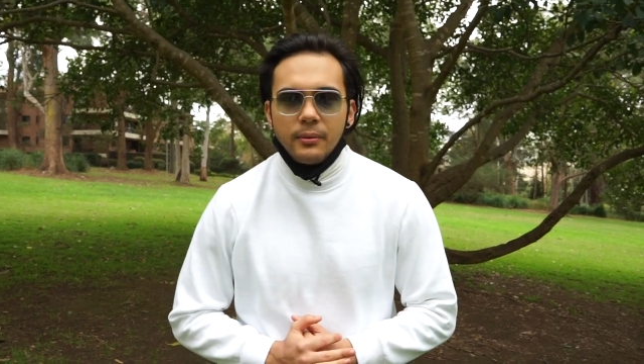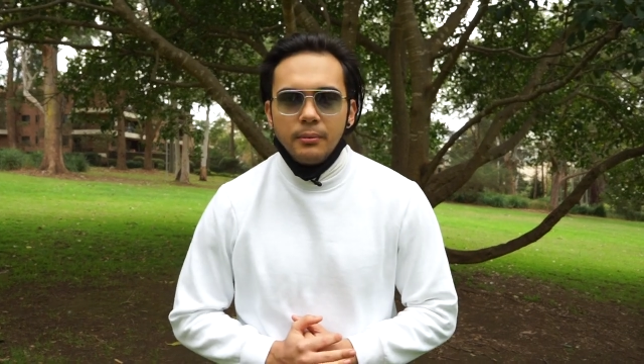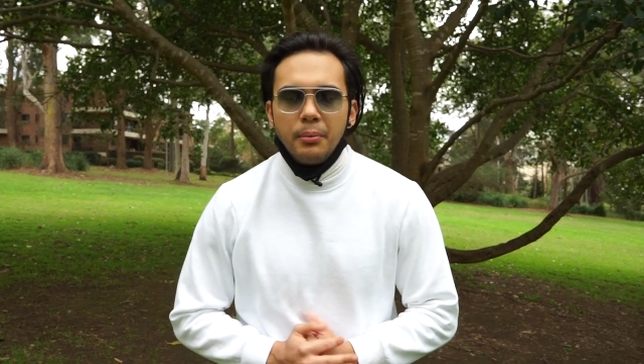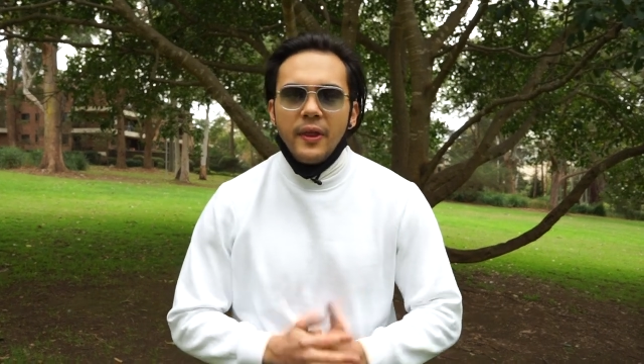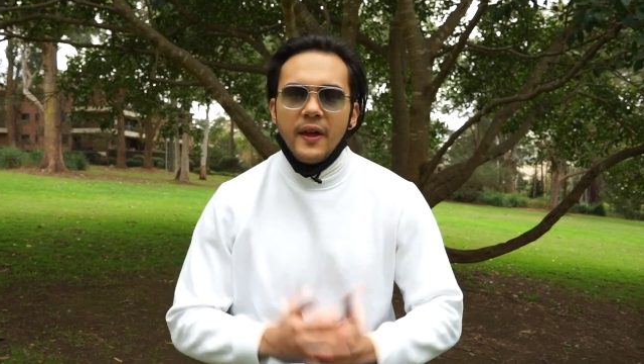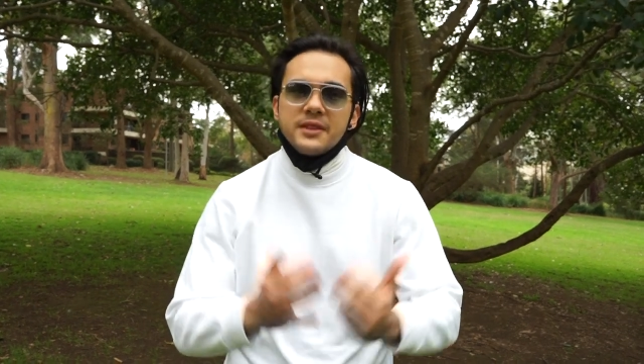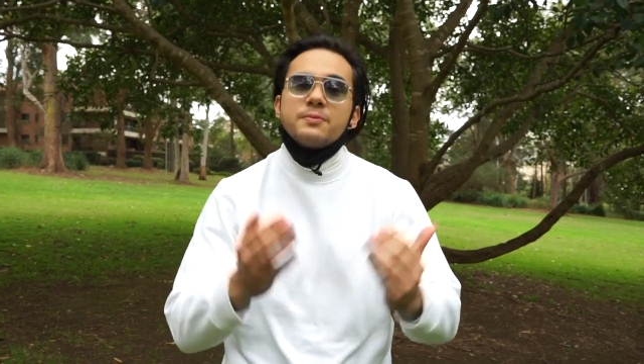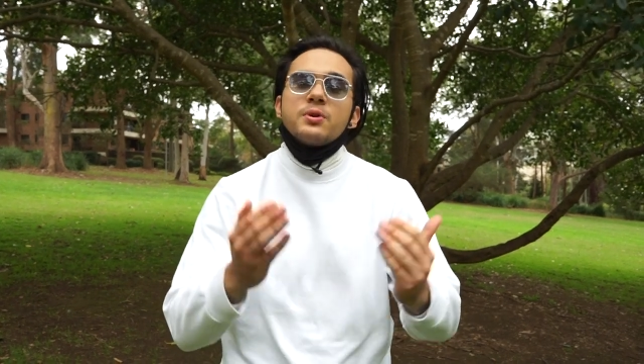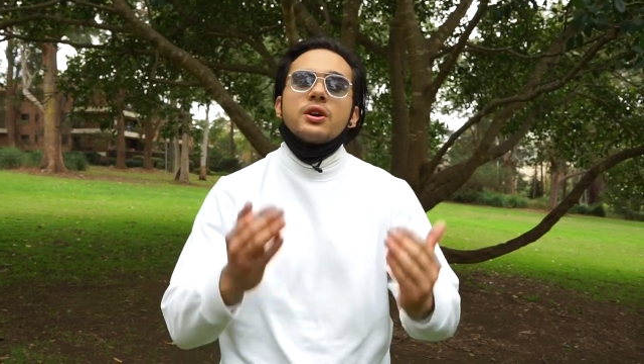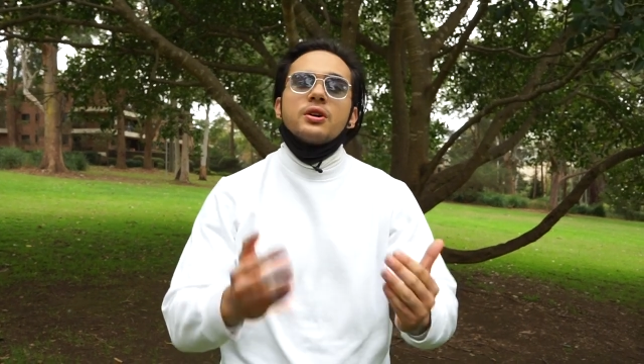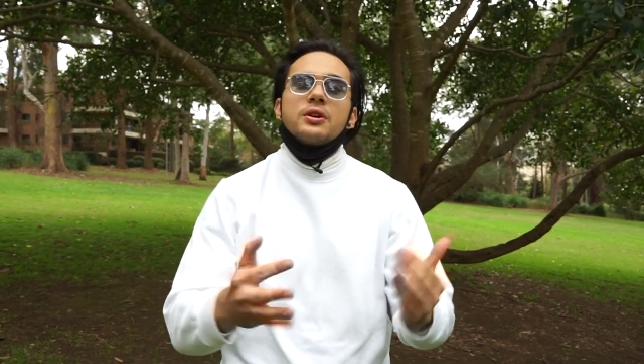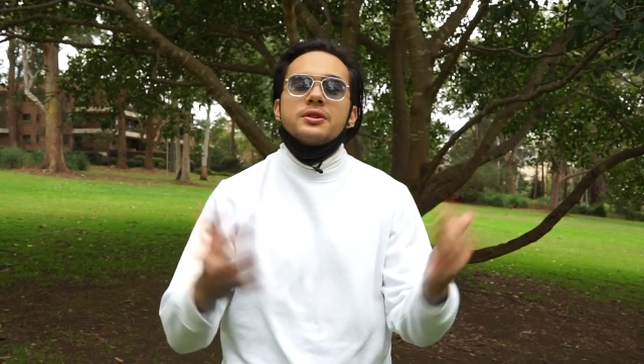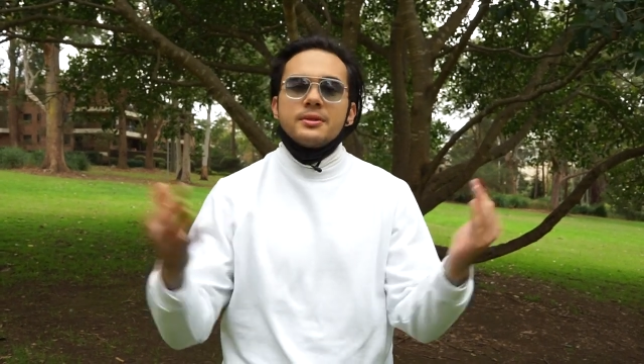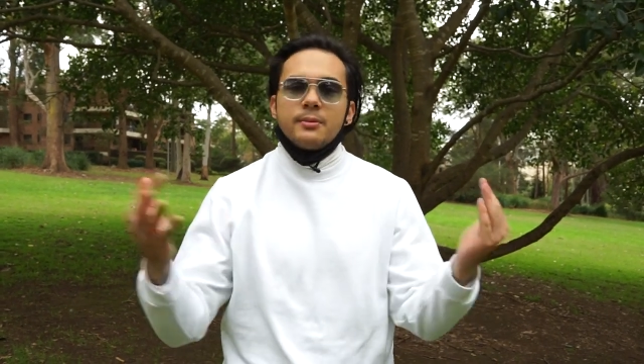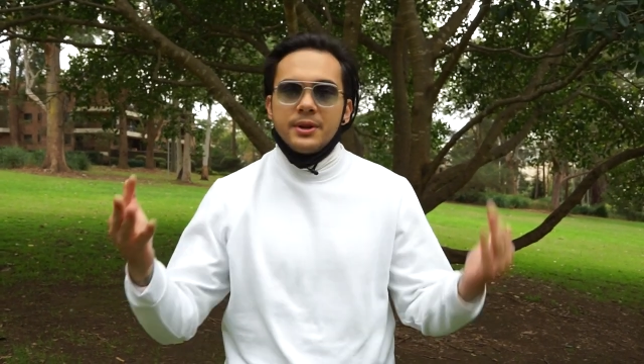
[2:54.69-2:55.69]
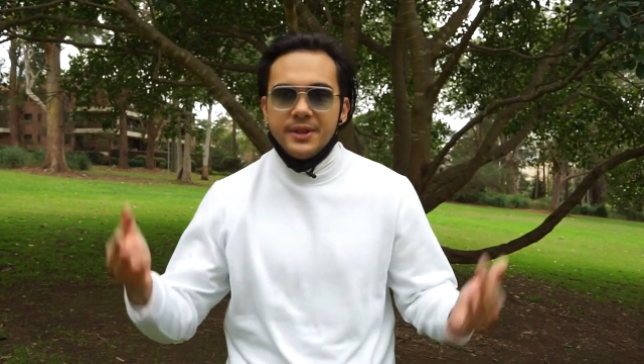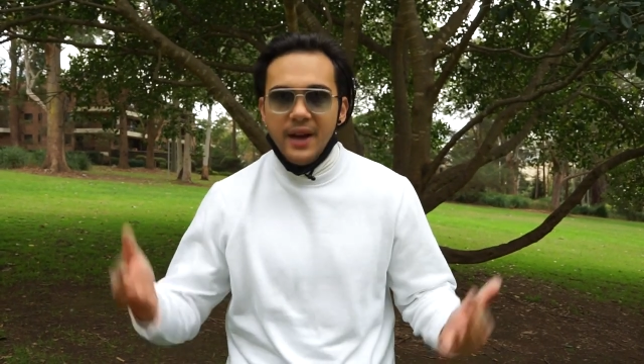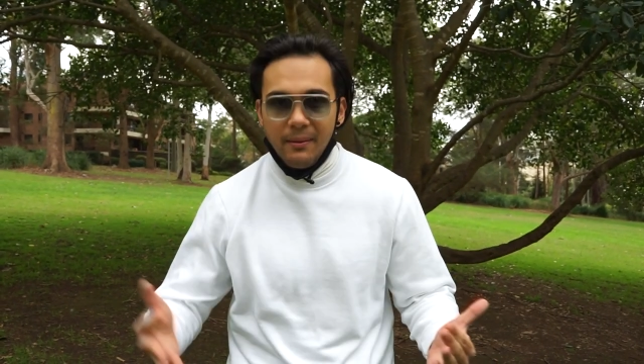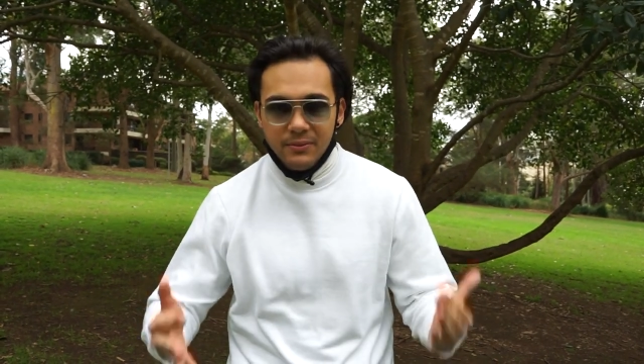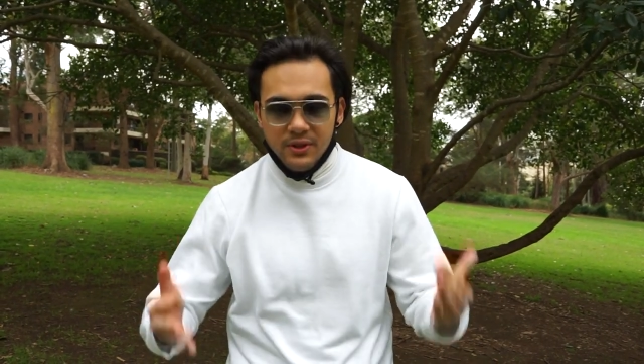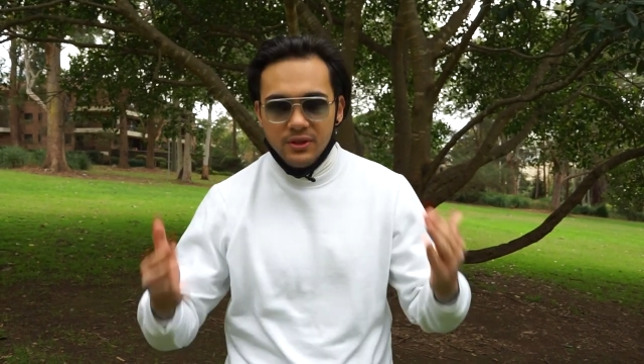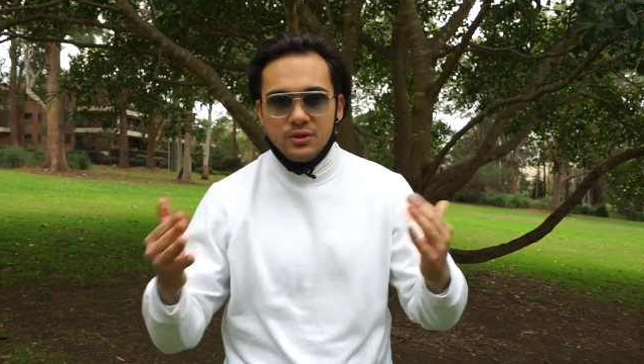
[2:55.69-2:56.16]
But that's because I'm
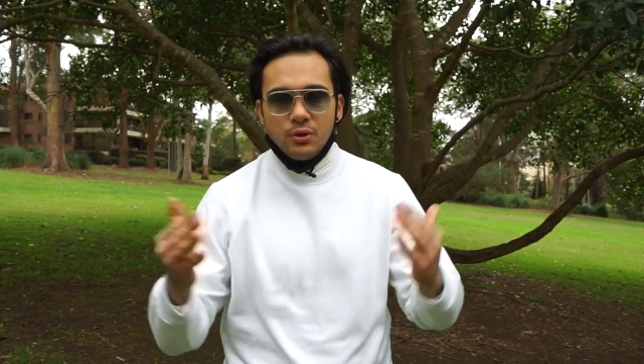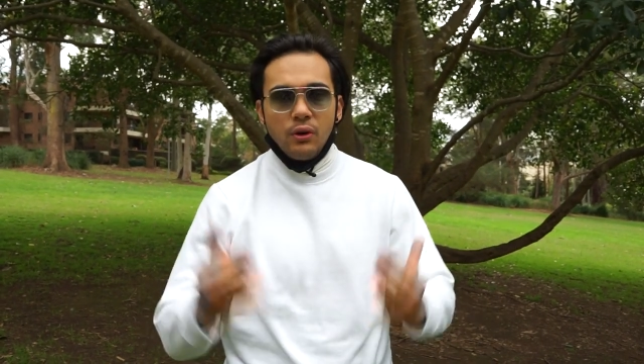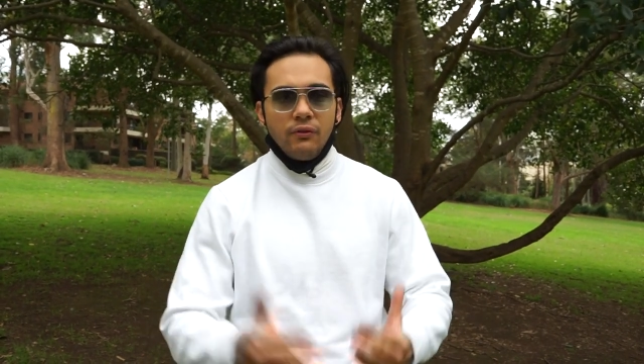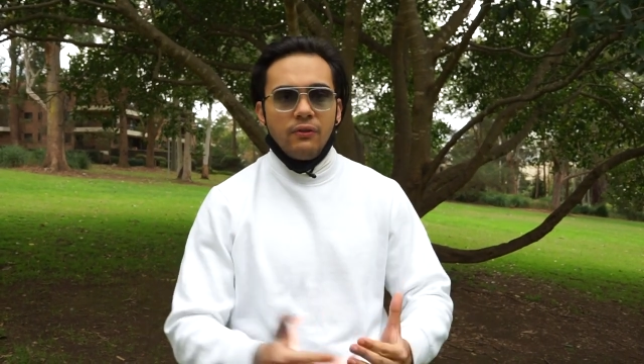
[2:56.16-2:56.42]
adapted to a